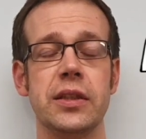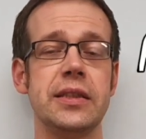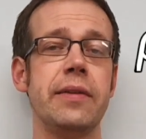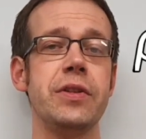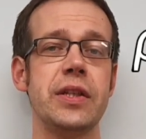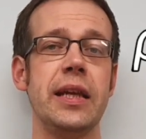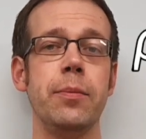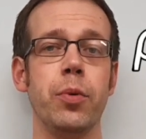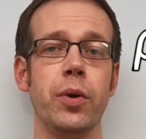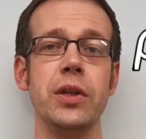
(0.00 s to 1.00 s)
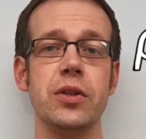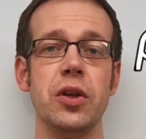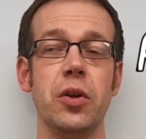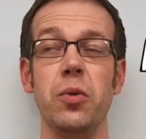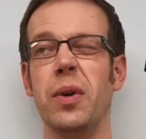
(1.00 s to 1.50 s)

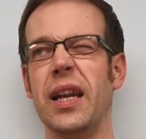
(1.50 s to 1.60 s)
17.2,